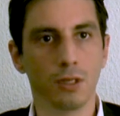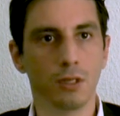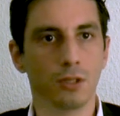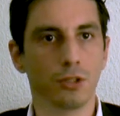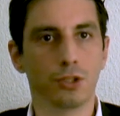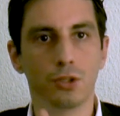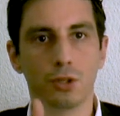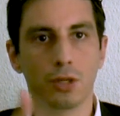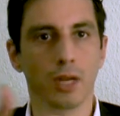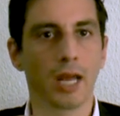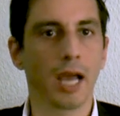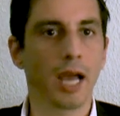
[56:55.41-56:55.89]
in,
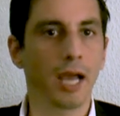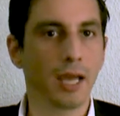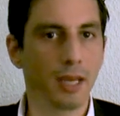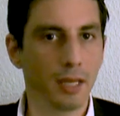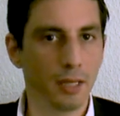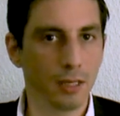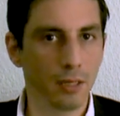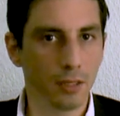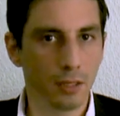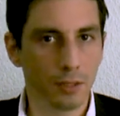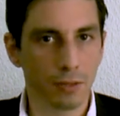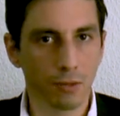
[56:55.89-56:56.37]
in,
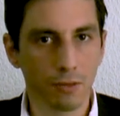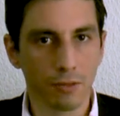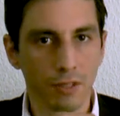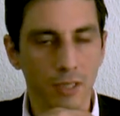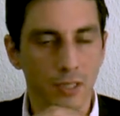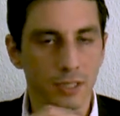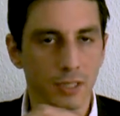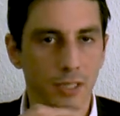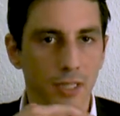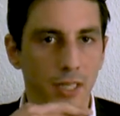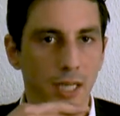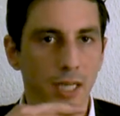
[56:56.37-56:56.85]
July uh,
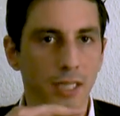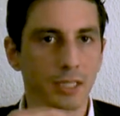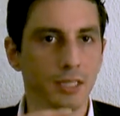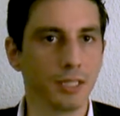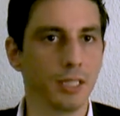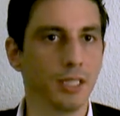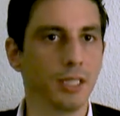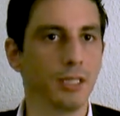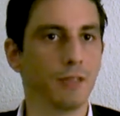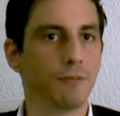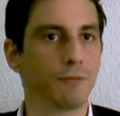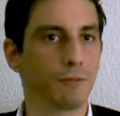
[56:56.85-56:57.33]

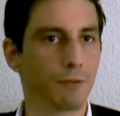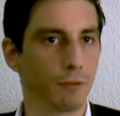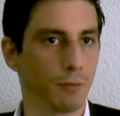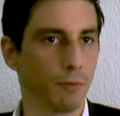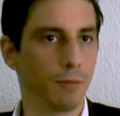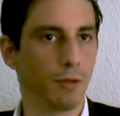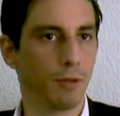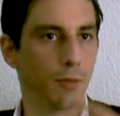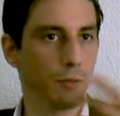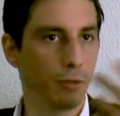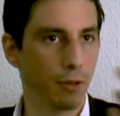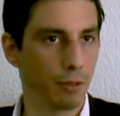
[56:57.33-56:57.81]
2019
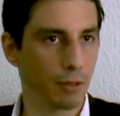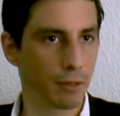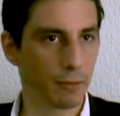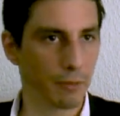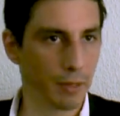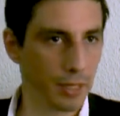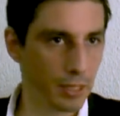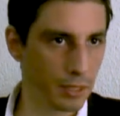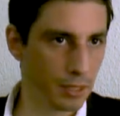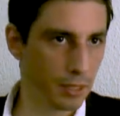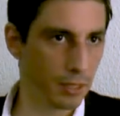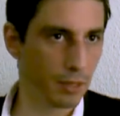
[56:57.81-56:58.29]
from the
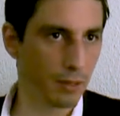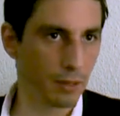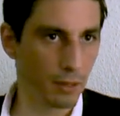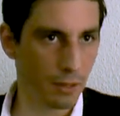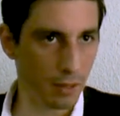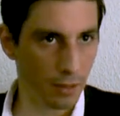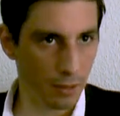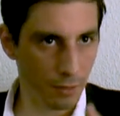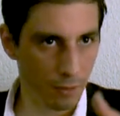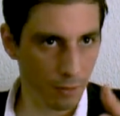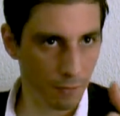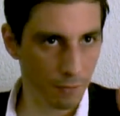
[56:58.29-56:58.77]
moderate
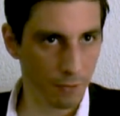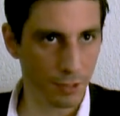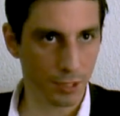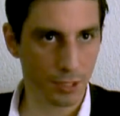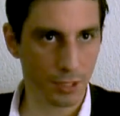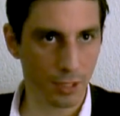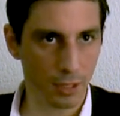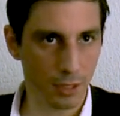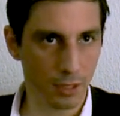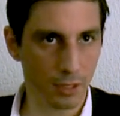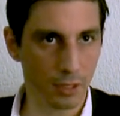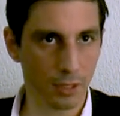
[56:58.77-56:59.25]
and, and
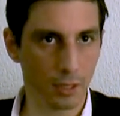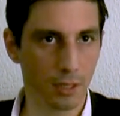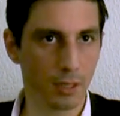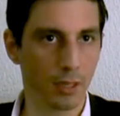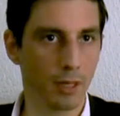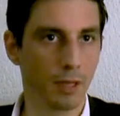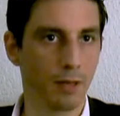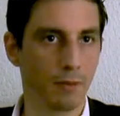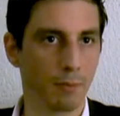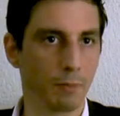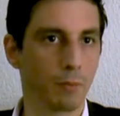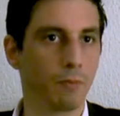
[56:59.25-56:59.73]
official
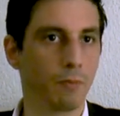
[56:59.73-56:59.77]
uh,